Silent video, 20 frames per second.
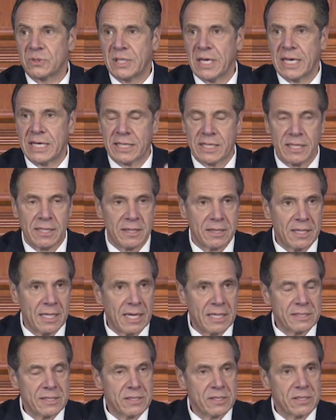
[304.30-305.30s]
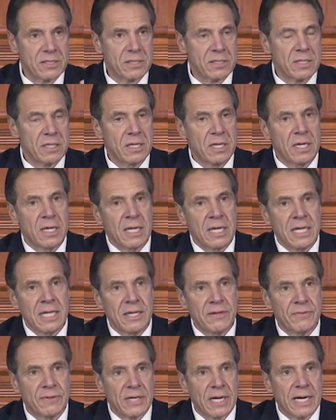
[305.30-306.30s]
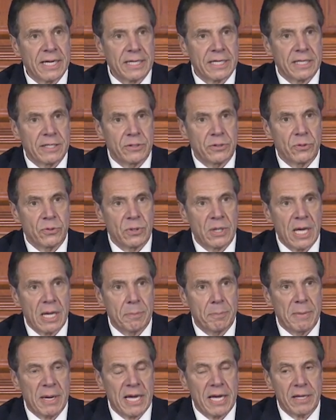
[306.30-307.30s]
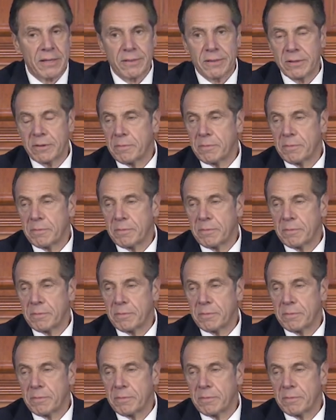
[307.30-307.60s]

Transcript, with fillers: take it. That's, even I can do that math.